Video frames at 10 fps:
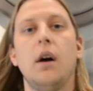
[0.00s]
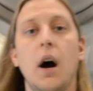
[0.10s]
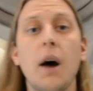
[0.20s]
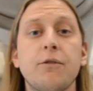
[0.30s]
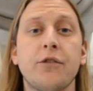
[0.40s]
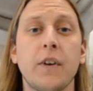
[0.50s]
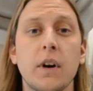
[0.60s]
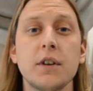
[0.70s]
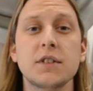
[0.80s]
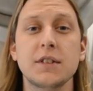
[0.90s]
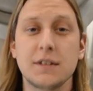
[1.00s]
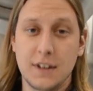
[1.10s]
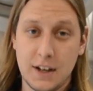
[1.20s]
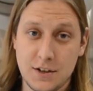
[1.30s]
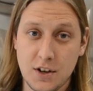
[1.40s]
Up first
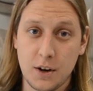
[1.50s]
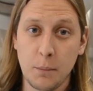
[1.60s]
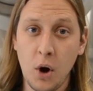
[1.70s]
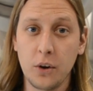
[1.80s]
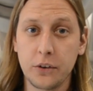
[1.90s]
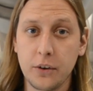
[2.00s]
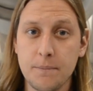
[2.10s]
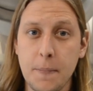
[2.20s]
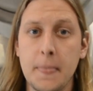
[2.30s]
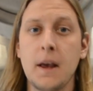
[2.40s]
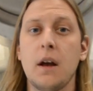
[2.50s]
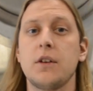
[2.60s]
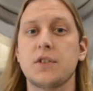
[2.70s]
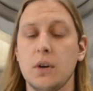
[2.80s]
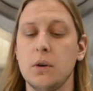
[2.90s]
is our malt.
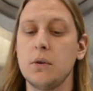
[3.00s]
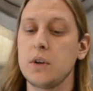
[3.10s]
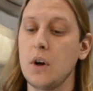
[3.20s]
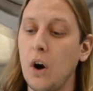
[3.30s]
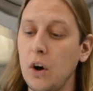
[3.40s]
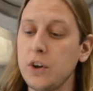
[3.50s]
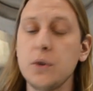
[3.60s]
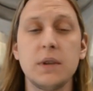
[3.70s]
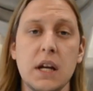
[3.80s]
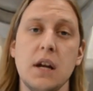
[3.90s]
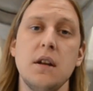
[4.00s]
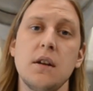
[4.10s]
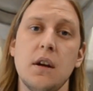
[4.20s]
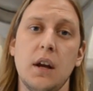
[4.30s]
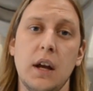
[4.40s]
So all you need
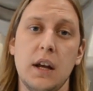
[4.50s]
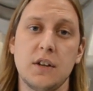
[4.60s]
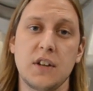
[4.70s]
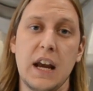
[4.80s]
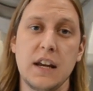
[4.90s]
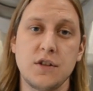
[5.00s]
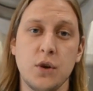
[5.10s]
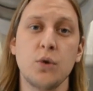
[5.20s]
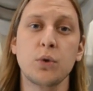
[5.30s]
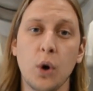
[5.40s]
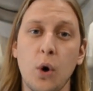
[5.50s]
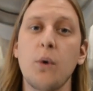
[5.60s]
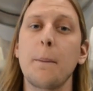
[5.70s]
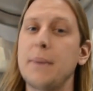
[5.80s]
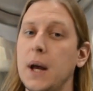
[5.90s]
is a 2-row
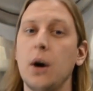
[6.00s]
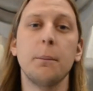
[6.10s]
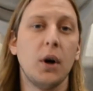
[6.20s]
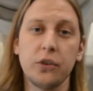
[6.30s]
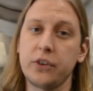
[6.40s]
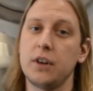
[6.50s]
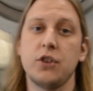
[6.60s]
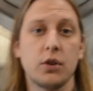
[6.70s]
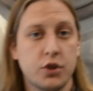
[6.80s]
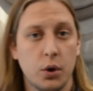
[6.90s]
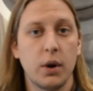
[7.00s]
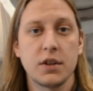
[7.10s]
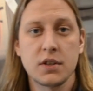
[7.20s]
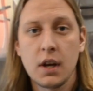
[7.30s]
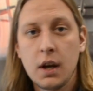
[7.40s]
pale malt of your
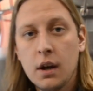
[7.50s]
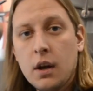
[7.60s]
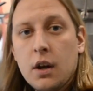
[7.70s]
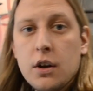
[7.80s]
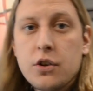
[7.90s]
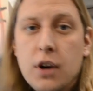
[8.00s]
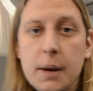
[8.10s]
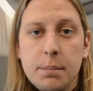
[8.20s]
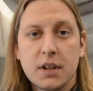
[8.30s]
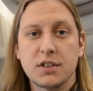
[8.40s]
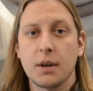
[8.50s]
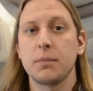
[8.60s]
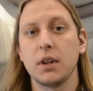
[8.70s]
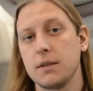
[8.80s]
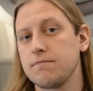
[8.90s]
choice. Try and pick
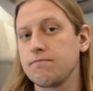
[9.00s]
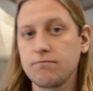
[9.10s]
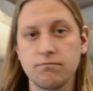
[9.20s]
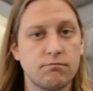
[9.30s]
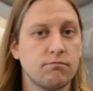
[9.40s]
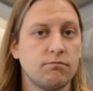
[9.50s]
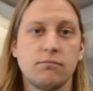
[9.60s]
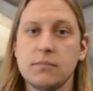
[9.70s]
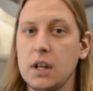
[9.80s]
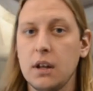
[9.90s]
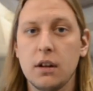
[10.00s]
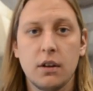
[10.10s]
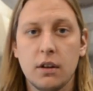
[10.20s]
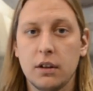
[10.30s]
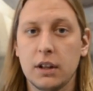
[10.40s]
something
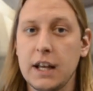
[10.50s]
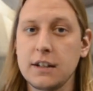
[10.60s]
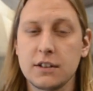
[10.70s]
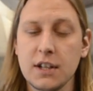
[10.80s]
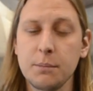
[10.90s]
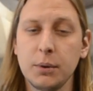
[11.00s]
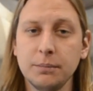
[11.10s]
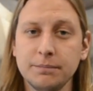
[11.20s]
light and simple.